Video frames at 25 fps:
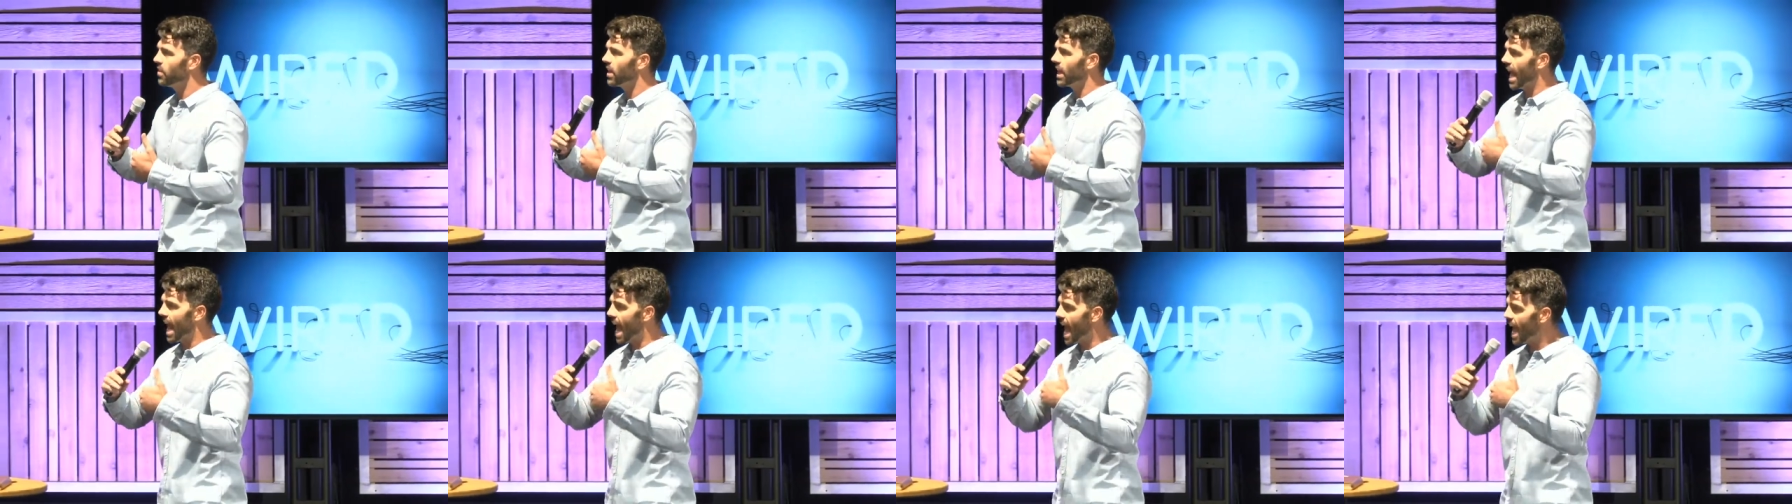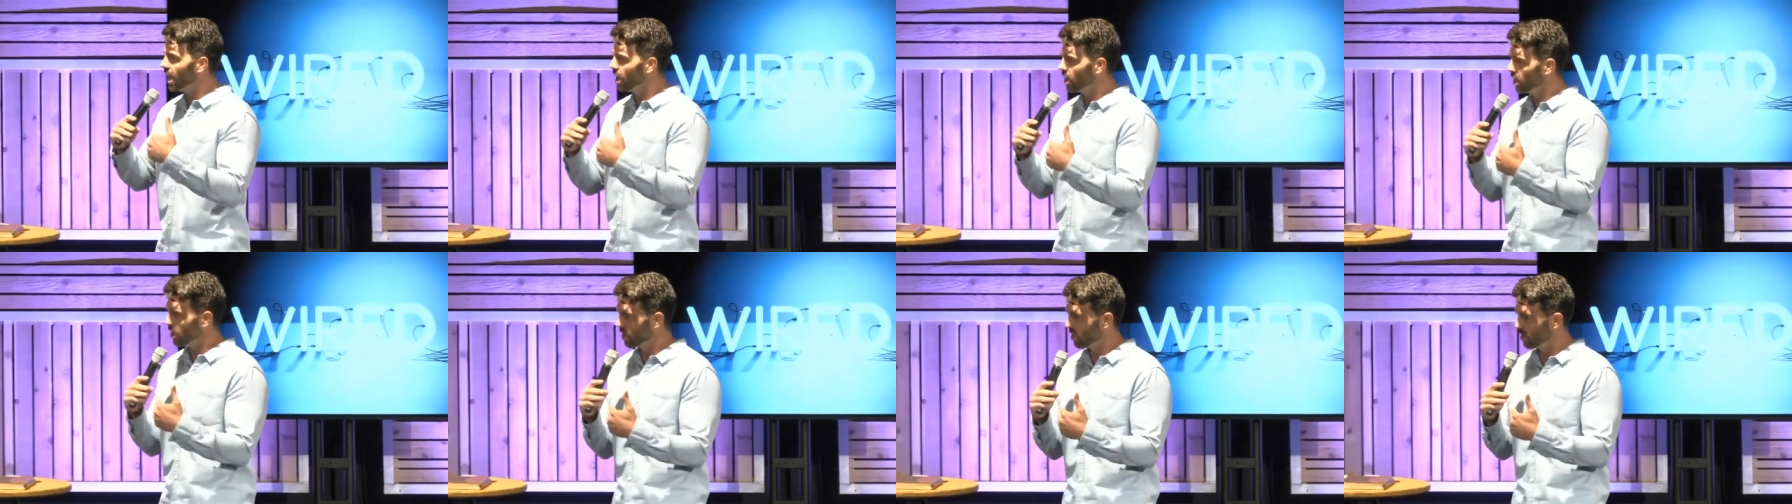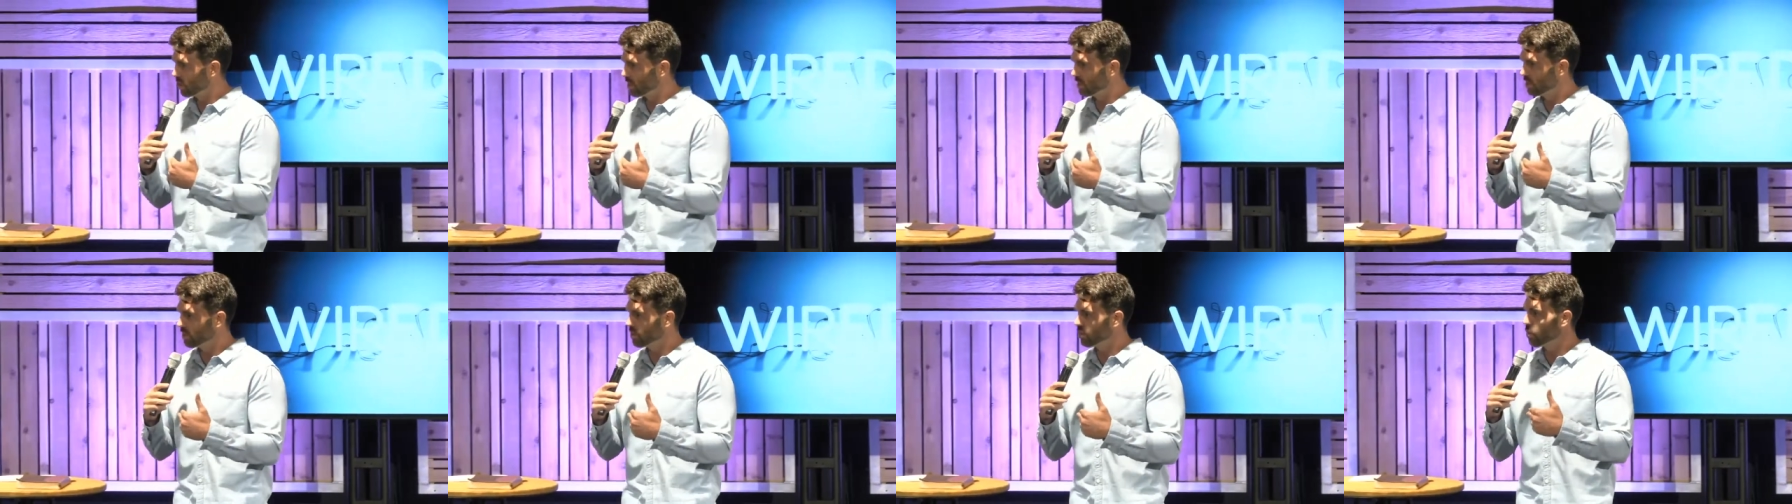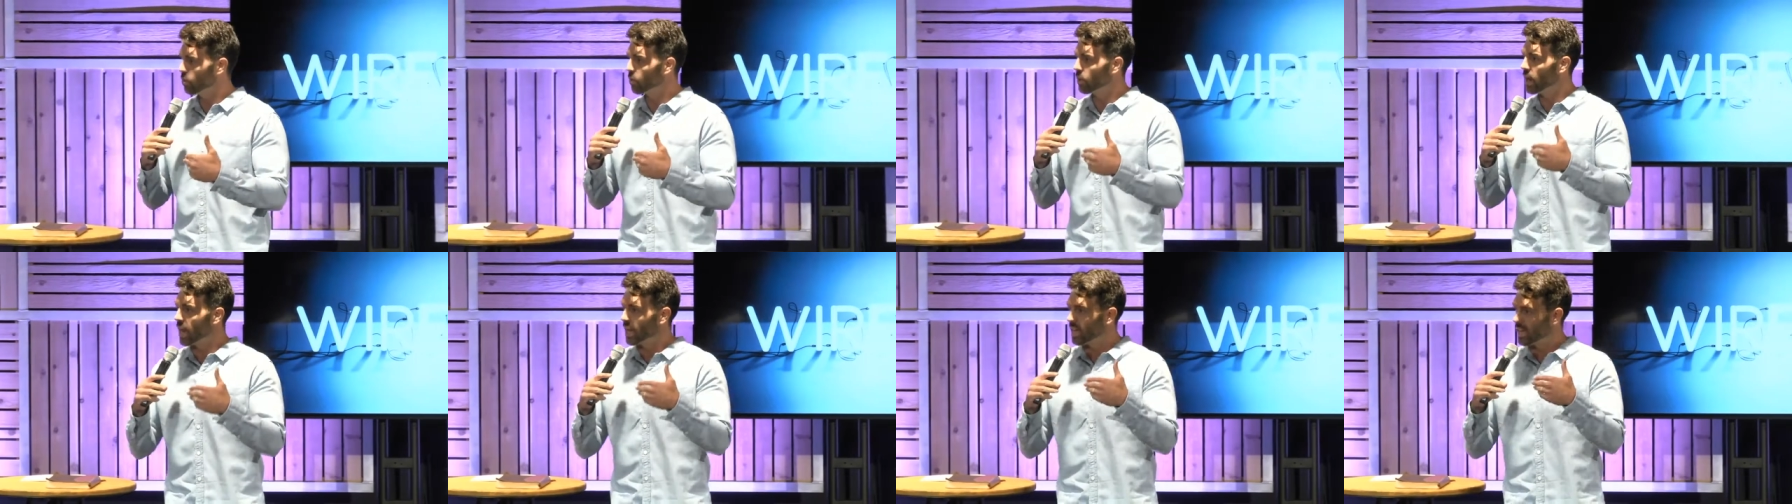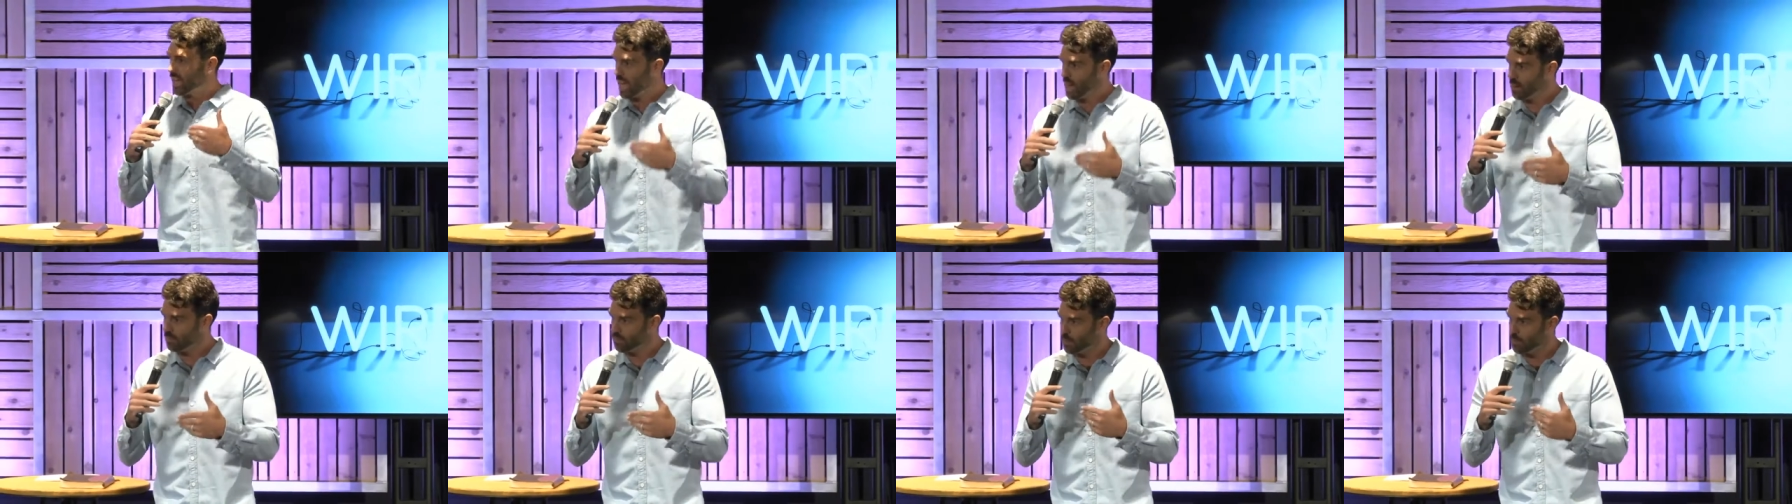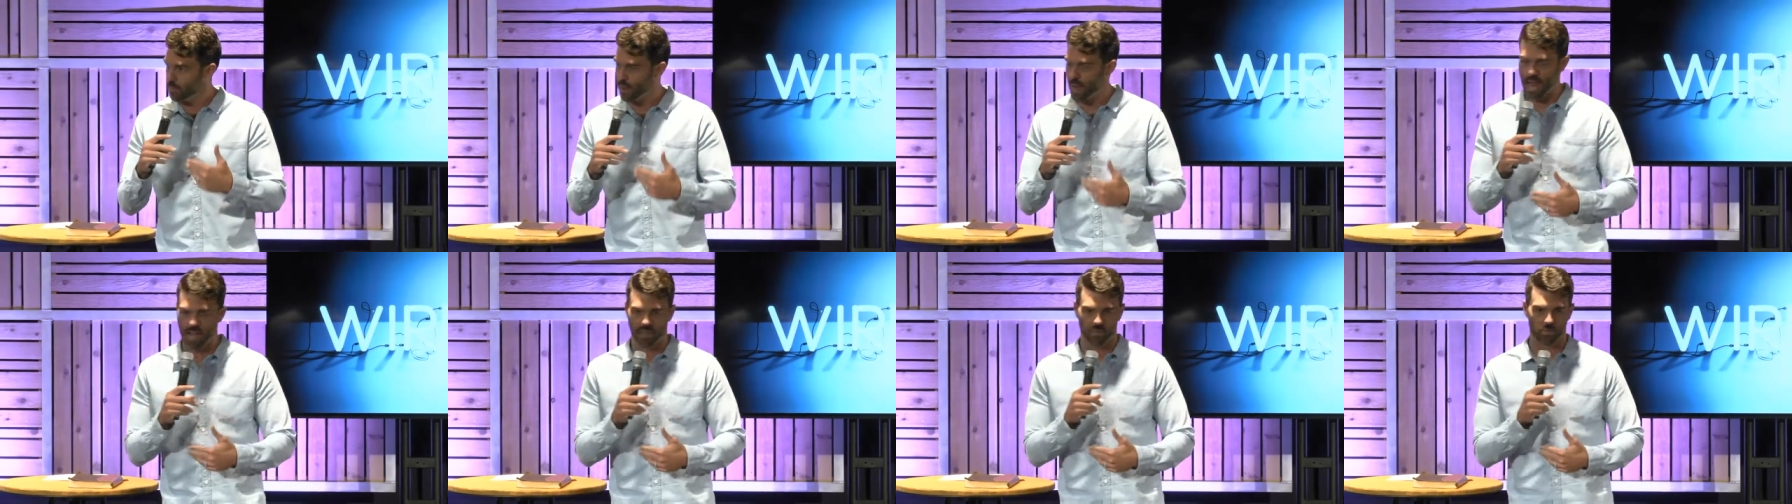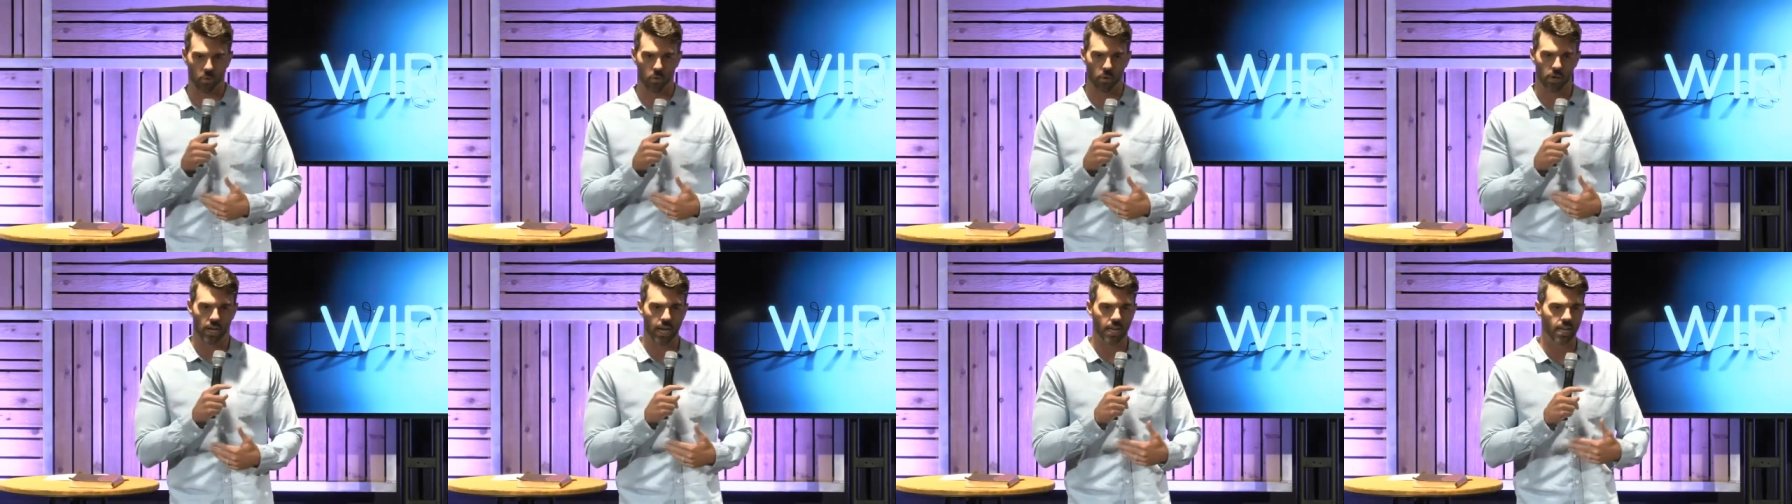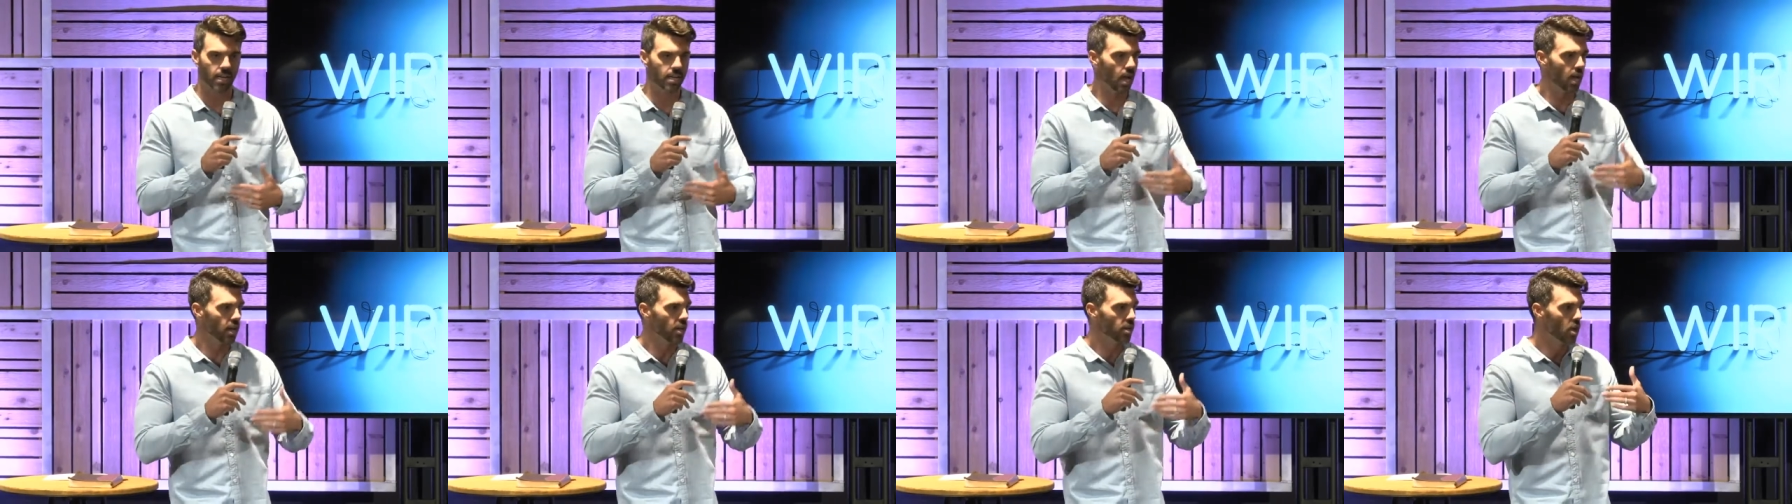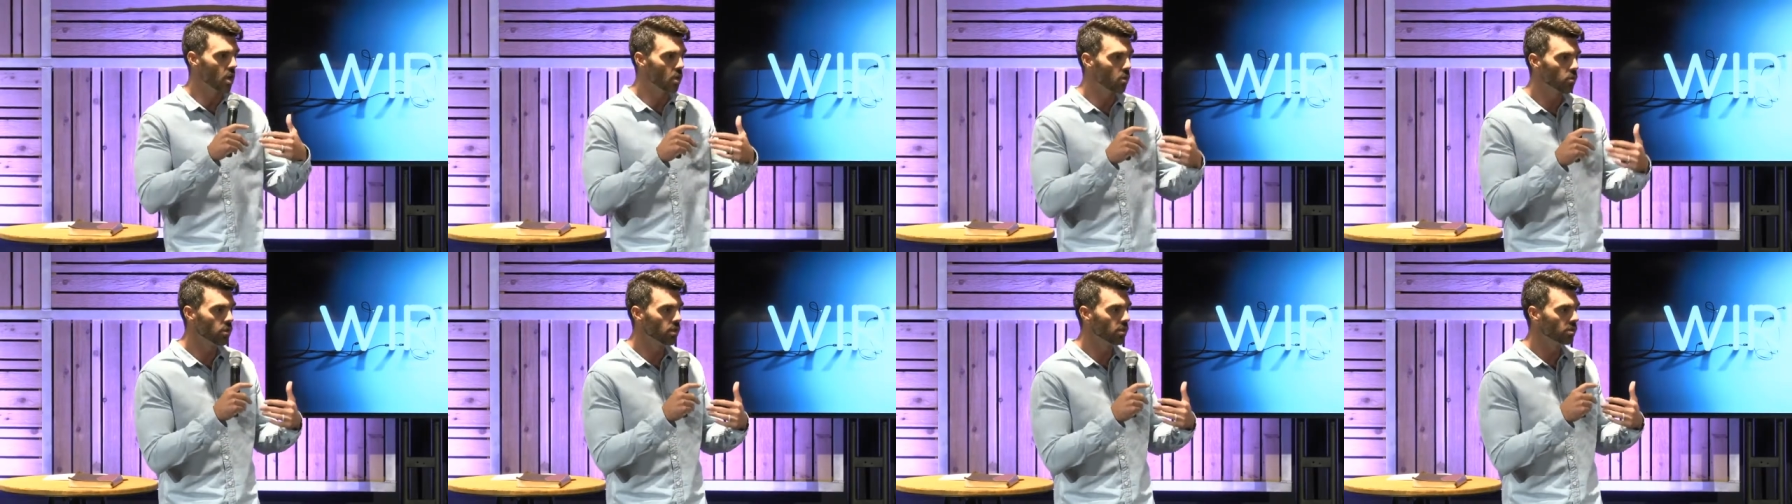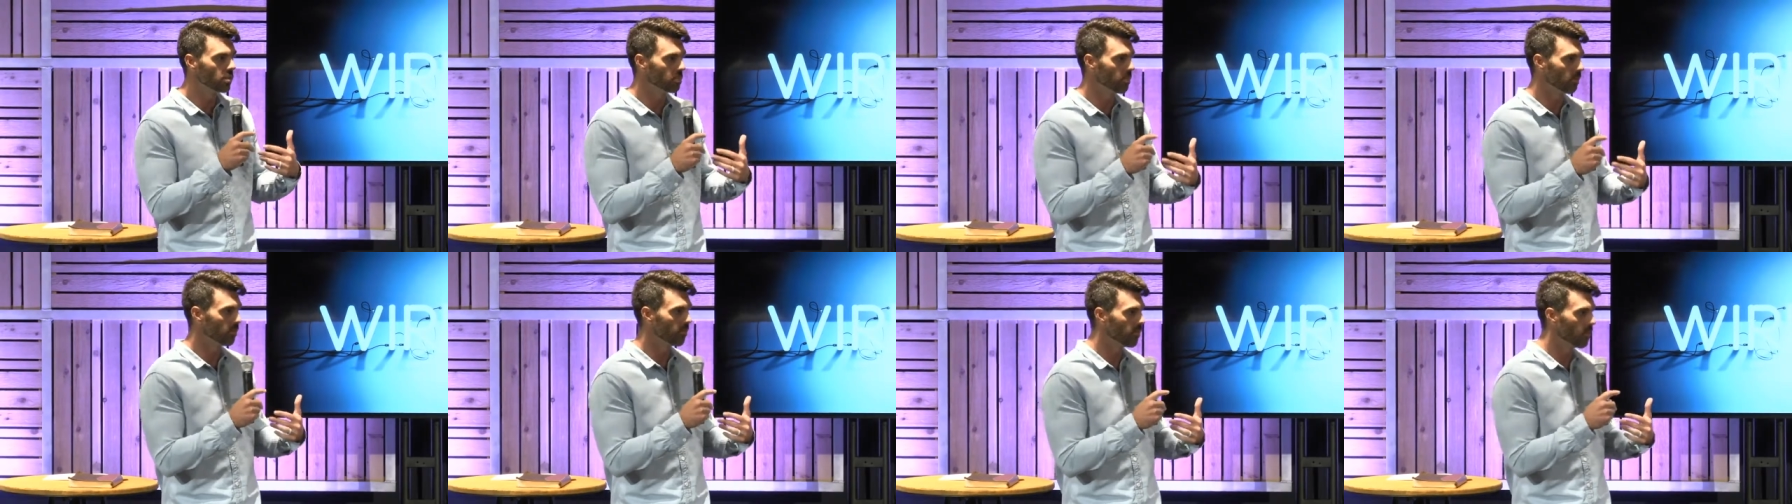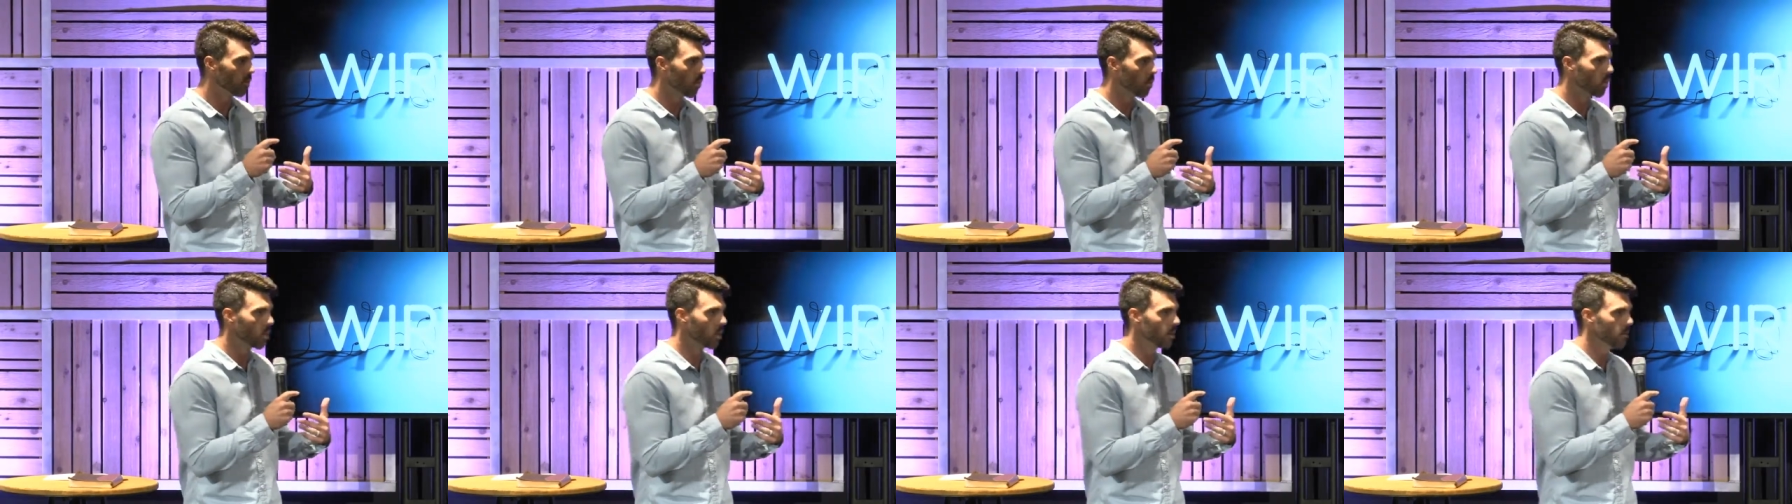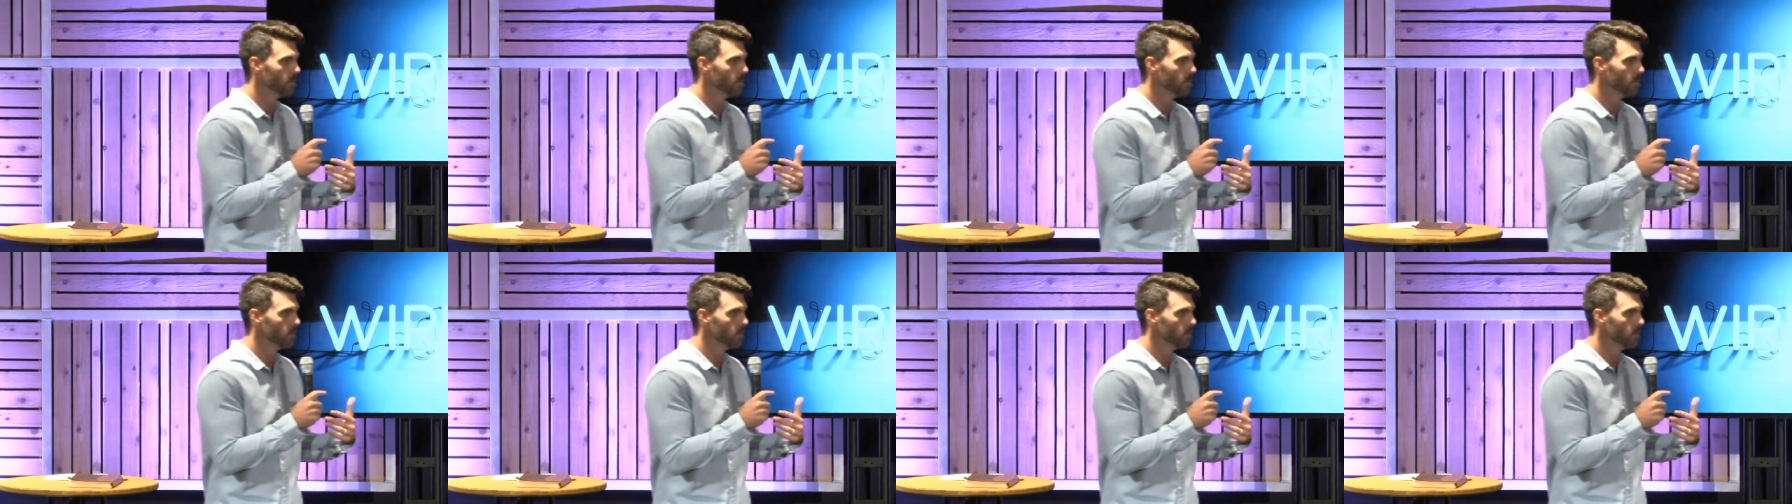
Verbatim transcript: I learned when I came to Pathpoint. I did not know this before.